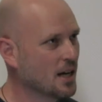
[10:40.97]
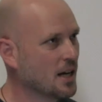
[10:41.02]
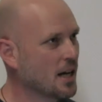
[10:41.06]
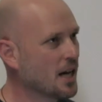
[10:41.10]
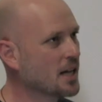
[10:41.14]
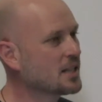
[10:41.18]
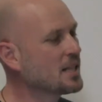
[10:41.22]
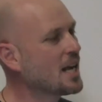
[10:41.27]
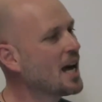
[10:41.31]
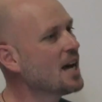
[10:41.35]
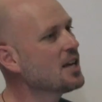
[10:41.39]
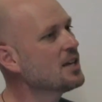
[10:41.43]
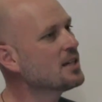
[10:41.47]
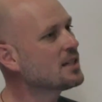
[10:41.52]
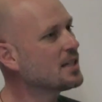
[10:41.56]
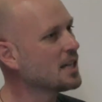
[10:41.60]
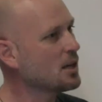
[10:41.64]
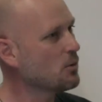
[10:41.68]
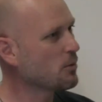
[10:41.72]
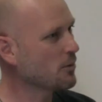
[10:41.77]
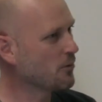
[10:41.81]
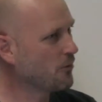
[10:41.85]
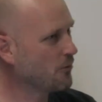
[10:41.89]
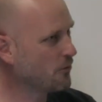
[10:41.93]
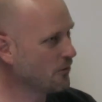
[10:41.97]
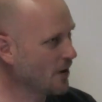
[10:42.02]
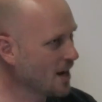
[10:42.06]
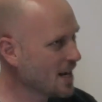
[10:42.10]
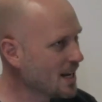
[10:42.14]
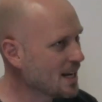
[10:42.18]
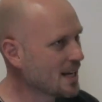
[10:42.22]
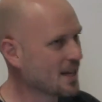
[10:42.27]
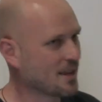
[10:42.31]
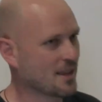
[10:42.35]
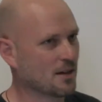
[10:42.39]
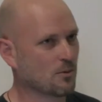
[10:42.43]
It's how you deal with
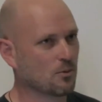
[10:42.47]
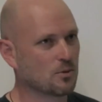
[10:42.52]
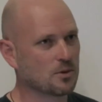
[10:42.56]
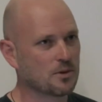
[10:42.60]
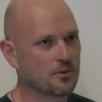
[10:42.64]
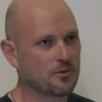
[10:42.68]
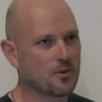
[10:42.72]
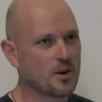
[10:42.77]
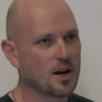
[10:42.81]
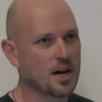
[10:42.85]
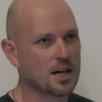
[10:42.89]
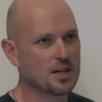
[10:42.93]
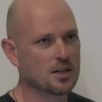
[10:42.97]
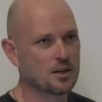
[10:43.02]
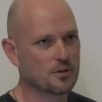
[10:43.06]
failure that will define